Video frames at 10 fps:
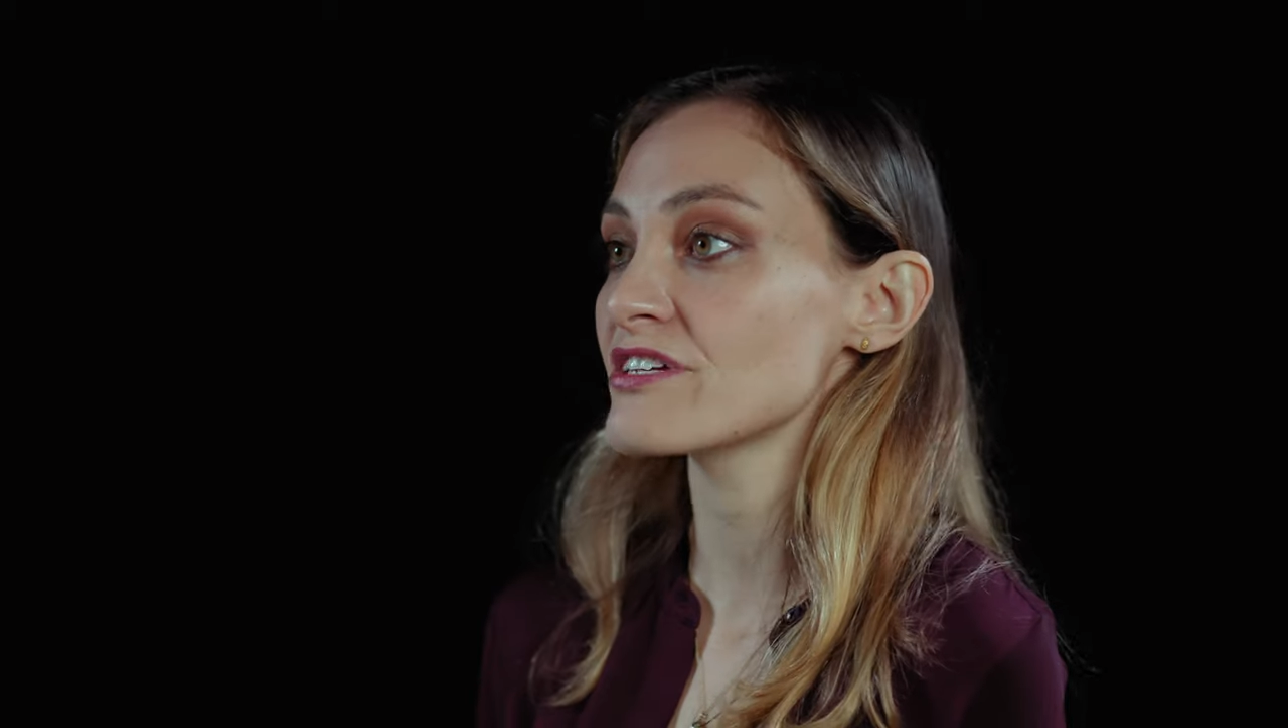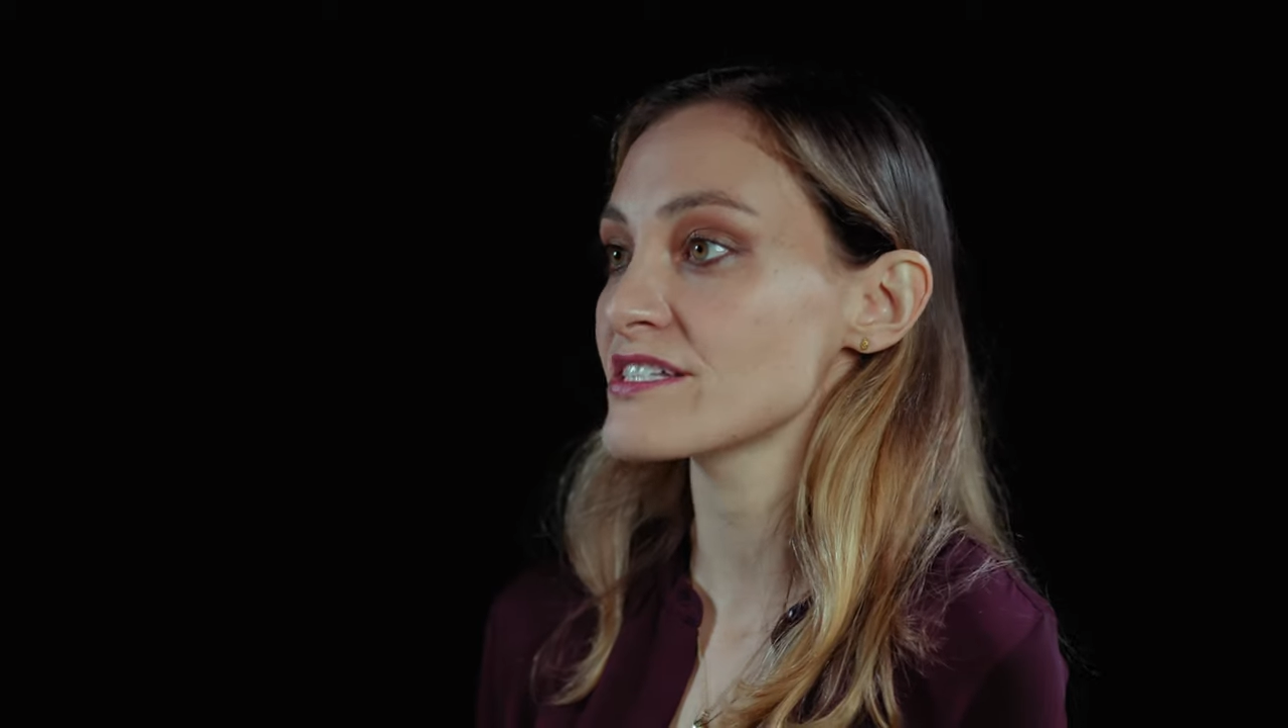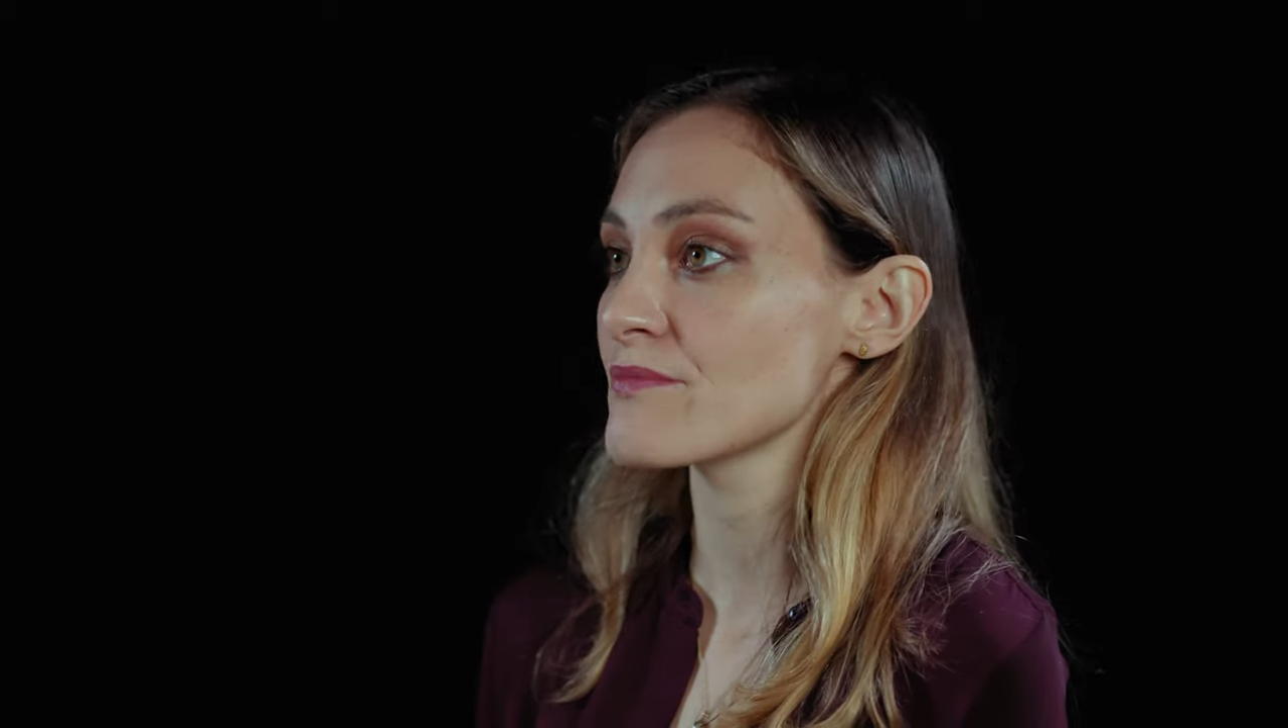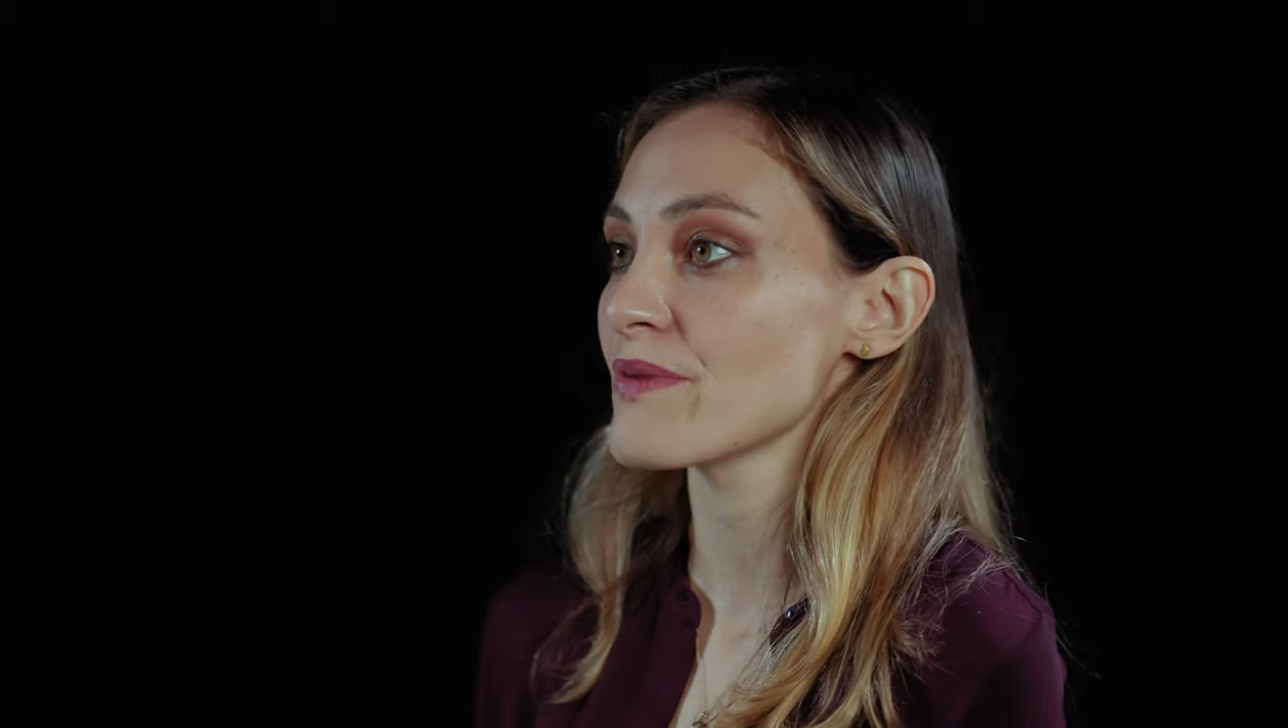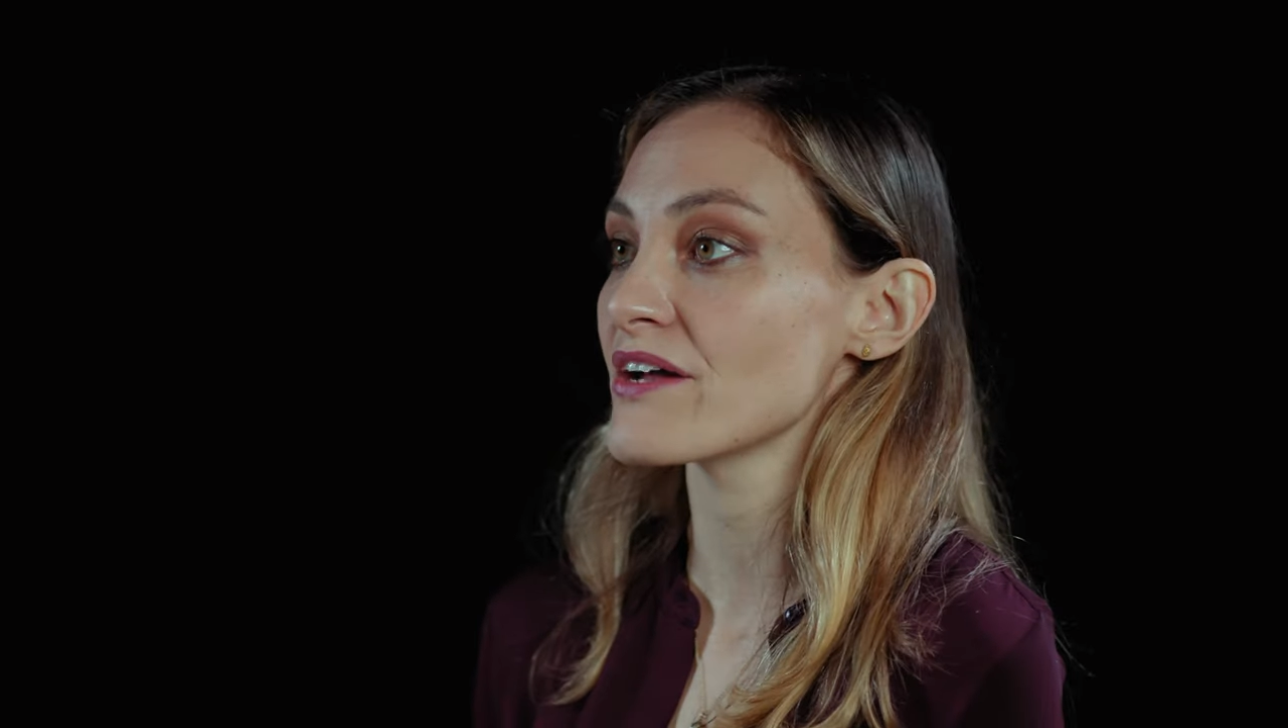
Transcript: every dead